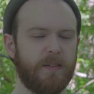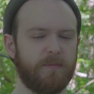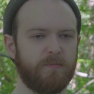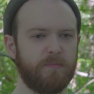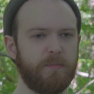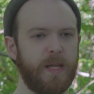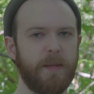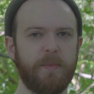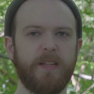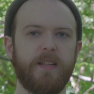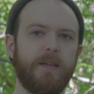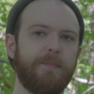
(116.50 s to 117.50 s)

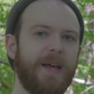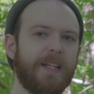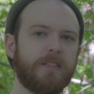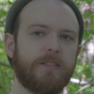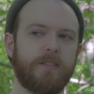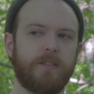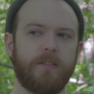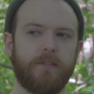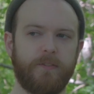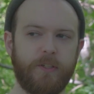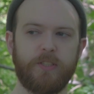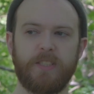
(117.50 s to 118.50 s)
maybe the best
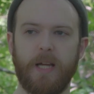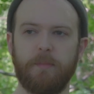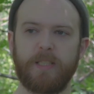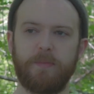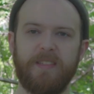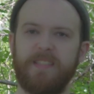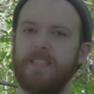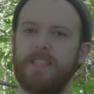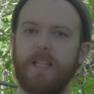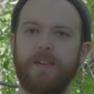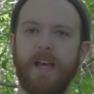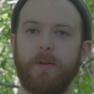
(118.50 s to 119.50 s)
first time experience
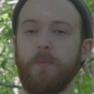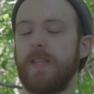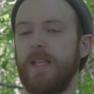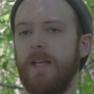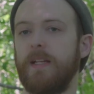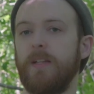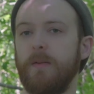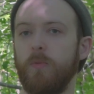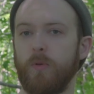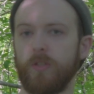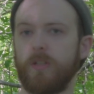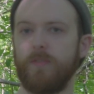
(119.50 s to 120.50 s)
I've had with any
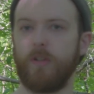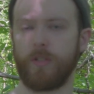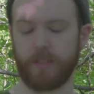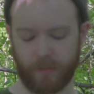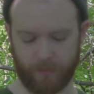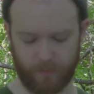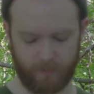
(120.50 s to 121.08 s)
work of art.